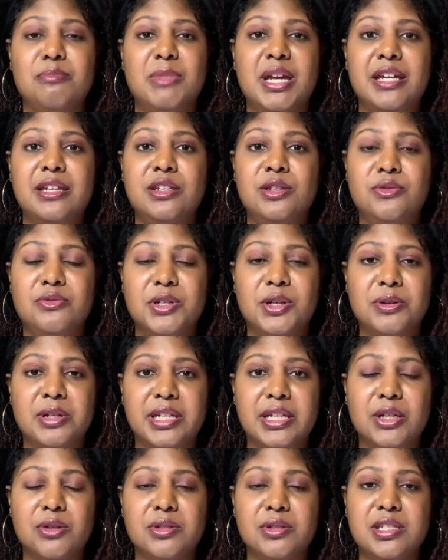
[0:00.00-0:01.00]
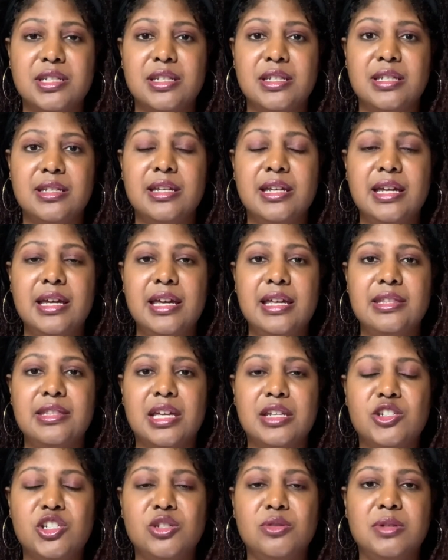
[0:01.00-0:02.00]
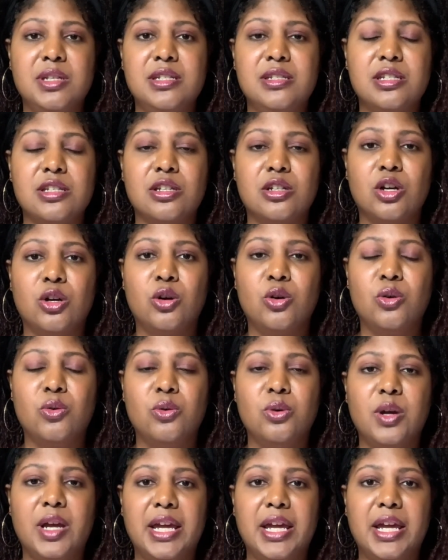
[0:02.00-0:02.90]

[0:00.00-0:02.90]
making you feel guilty that you need to go